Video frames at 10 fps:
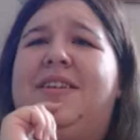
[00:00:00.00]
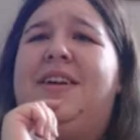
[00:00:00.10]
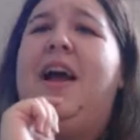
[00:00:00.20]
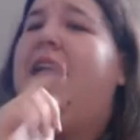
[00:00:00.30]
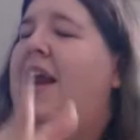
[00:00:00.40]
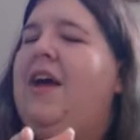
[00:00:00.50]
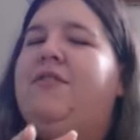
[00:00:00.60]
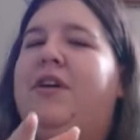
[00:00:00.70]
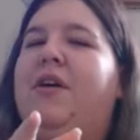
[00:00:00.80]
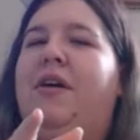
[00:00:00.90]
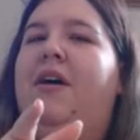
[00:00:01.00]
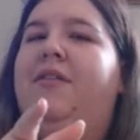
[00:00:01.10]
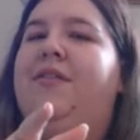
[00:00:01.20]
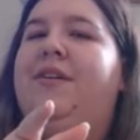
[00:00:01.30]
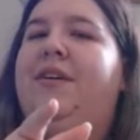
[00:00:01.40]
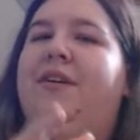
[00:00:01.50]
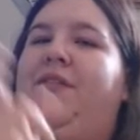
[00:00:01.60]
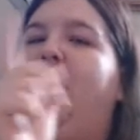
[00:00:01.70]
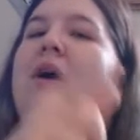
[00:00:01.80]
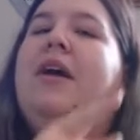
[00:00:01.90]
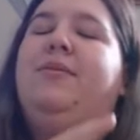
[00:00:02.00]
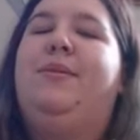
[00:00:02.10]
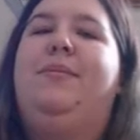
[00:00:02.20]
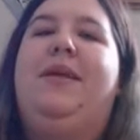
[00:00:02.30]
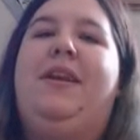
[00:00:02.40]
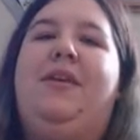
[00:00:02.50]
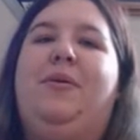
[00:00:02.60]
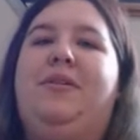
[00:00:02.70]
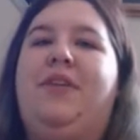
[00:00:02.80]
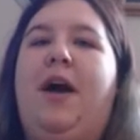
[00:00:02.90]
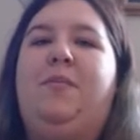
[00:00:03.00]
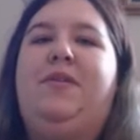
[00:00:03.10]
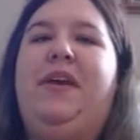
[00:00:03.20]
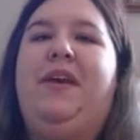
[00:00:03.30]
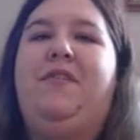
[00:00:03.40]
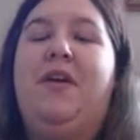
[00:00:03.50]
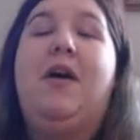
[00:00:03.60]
I'd have to go over it. If you guys want me to do a top 10 of